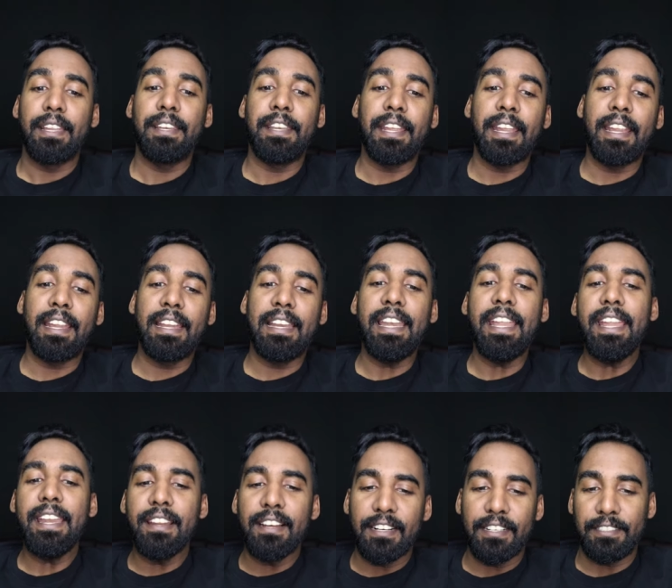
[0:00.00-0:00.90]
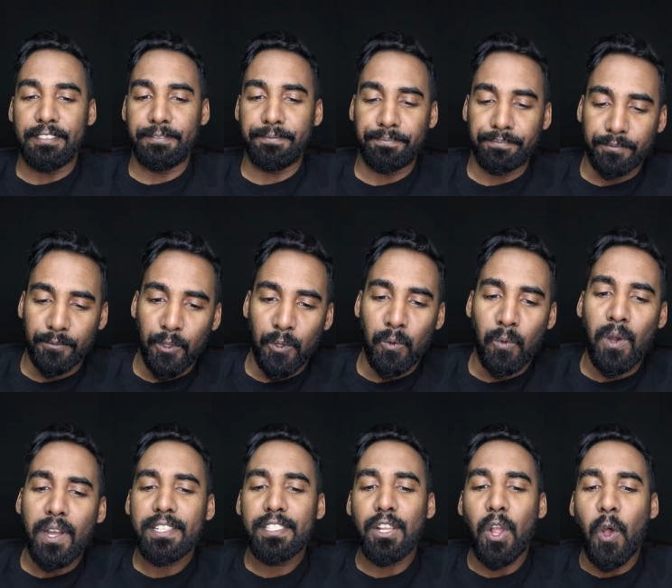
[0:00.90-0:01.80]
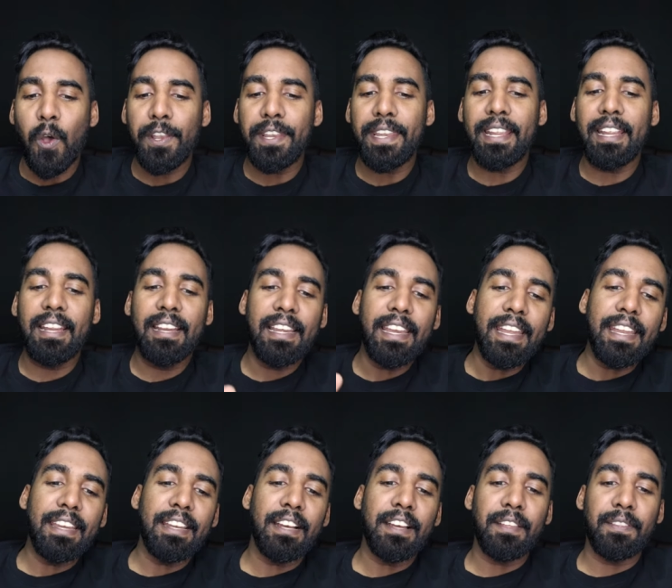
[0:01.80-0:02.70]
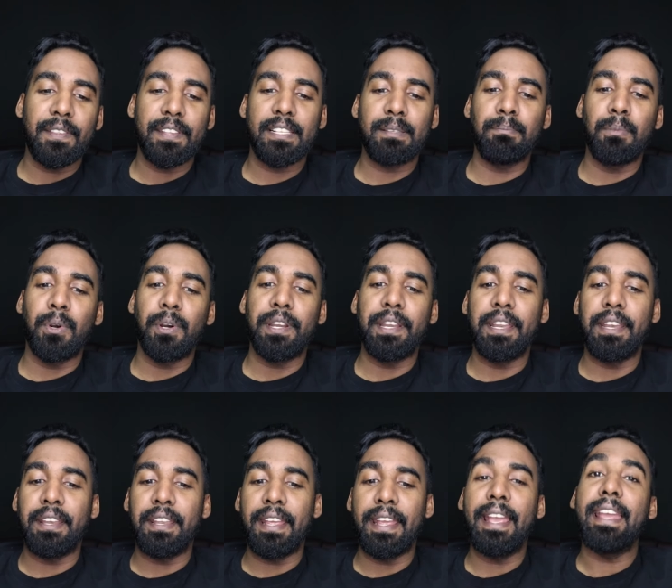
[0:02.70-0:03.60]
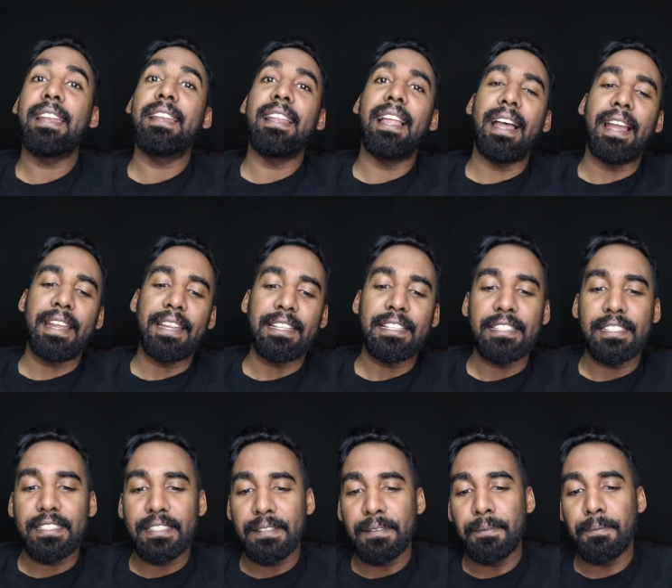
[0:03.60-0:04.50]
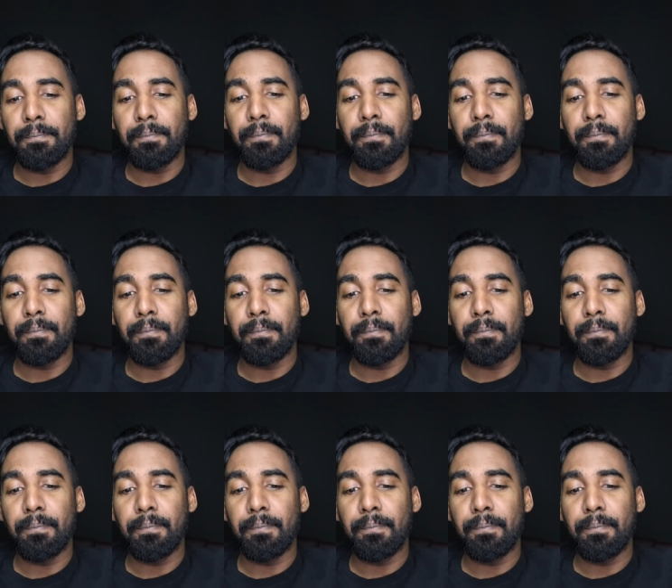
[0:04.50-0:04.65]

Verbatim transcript: the Gleaner. What's on the Gleaner this morning? The headlines.